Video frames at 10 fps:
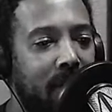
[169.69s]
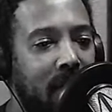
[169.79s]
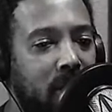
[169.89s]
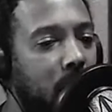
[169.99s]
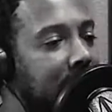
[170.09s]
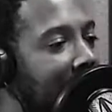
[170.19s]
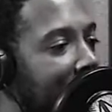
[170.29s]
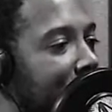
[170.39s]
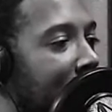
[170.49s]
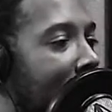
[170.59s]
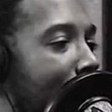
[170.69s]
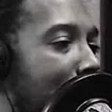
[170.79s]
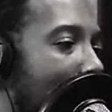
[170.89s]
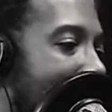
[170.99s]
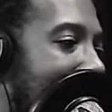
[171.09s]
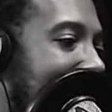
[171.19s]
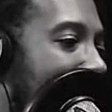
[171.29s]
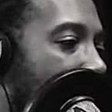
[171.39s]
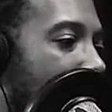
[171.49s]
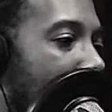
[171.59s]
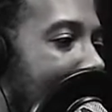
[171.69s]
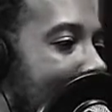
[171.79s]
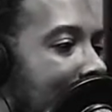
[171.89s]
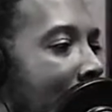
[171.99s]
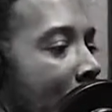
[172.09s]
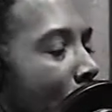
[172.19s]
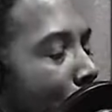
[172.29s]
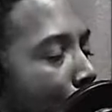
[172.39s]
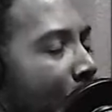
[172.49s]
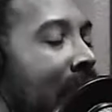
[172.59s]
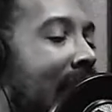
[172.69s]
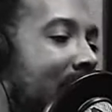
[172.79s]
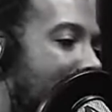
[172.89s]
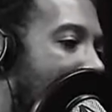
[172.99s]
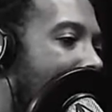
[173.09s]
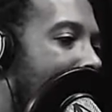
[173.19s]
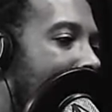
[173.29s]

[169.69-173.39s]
So shout out to everybody that's out there that's playing their